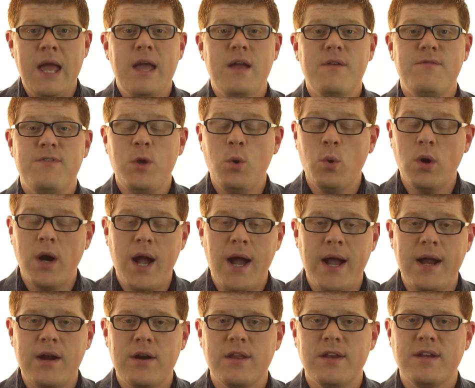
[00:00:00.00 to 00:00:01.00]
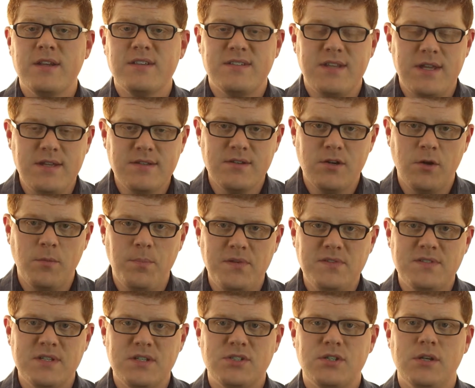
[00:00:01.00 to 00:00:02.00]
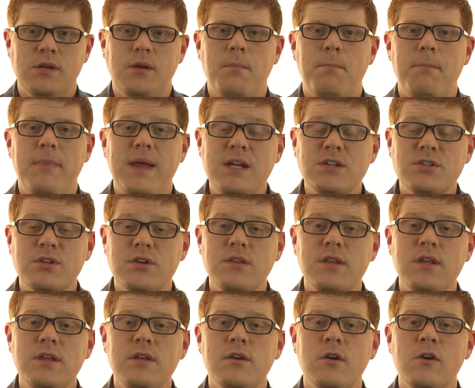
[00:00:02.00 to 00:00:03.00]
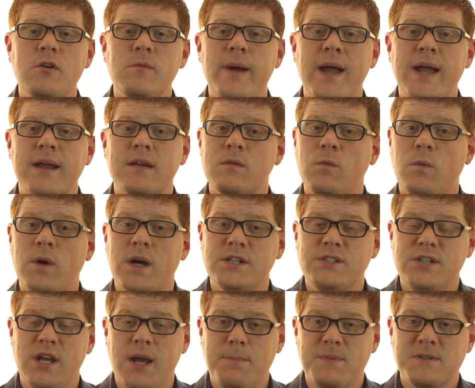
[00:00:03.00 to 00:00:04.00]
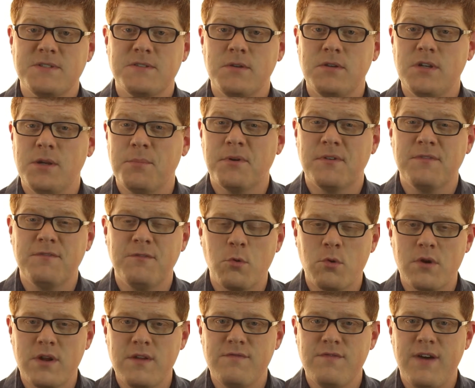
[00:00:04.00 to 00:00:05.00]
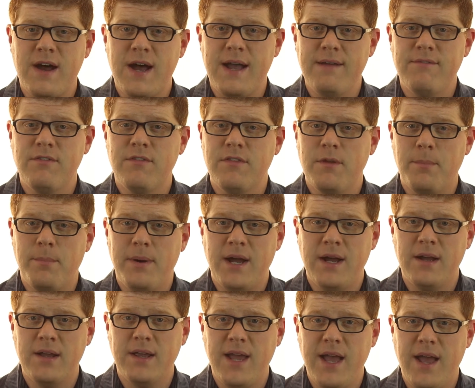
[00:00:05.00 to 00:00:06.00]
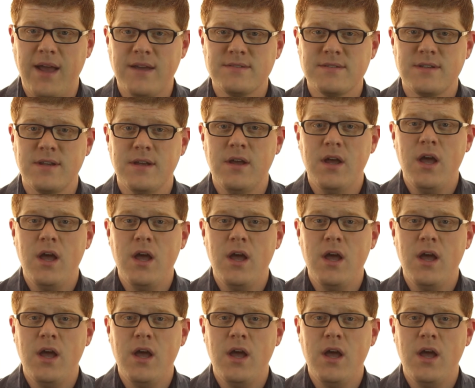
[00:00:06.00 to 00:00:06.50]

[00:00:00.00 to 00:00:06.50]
If you were hired in a seasonal position, make sure that you go back and watch episode number 45 of the podcast.